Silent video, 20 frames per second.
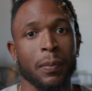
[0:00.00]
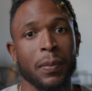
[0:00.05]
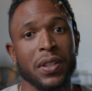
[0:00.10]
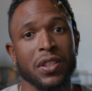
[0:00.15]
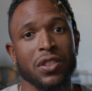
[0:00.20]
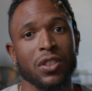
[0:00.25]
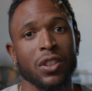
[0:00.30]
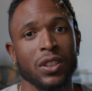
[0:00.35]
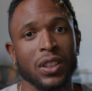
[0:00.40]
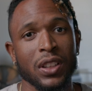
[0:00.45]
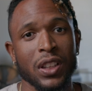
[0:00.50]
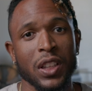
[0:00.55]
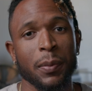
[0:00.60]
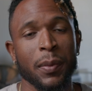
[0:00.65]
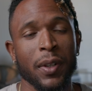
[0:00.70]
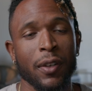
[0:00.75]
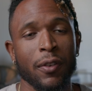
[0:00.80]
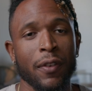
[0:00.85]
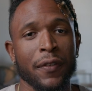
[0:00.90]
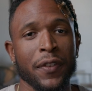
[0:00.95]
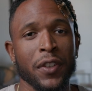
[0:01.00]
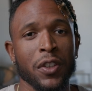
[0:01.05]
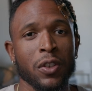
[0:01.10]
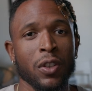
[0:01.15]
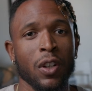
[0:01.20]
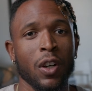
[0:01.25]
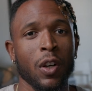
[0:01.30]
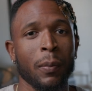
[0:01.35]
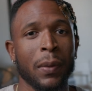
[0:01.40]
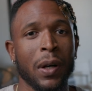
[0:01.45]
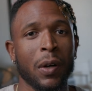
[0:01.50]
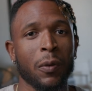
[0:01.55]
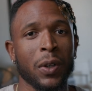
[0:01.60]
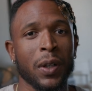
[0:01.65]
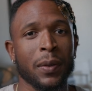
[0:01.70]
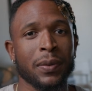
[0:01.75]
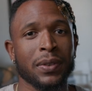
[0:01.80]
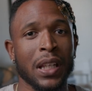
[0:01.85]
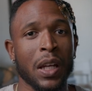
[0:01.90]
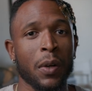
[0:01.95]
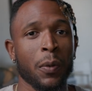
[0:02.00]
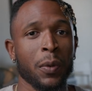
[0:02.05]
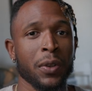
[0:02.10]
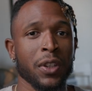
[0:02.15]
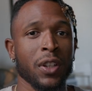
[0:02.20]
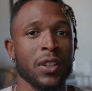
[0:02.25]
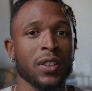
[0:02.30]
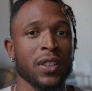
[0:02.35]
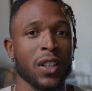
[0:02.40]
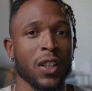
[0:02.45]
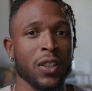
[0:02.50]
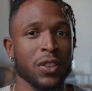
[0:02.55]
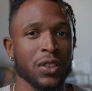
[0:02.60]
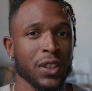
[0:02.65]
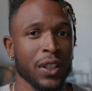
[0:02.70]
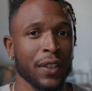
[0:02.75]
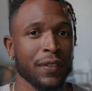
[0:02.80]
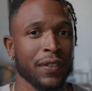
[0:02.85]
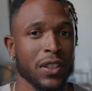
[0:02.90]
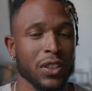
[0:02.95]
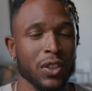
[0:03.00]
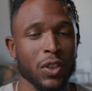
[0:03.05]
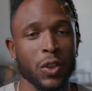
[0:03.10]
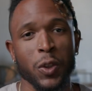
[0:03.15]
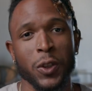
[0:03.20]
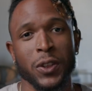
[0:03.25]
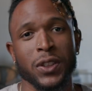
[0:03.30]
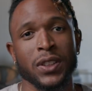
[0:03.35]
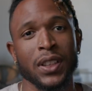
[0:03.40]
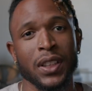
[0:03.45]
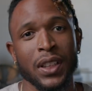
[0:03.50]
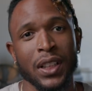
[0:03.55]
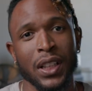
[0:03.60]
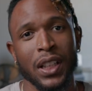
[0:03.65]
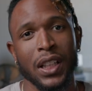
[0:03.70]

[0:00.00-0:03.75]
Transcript: Be sure to leave me a review on my website with your thoughts of this course.